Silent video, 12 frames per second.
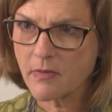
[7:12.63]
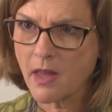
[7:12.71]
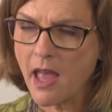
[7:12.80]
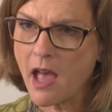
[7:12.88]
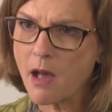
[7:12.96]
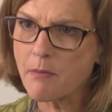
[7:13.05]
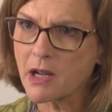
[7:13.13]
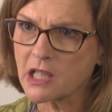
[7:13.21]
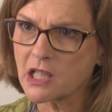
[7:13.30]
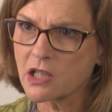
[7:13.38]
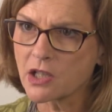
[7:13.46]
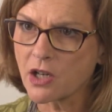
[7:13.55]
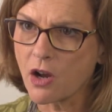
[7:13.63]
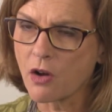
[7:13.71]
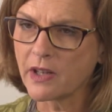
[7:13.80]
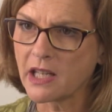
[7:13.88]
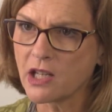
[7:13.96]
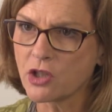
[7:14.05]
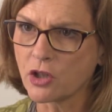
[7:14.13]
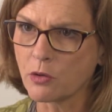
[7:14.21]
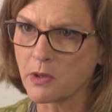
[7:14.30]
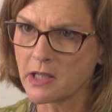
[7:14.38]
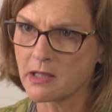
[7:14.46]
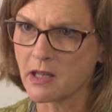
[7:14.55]
How much of an issue
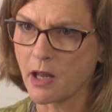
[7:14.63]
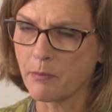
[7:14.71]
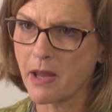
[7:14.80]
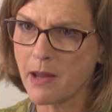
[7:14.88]
is that?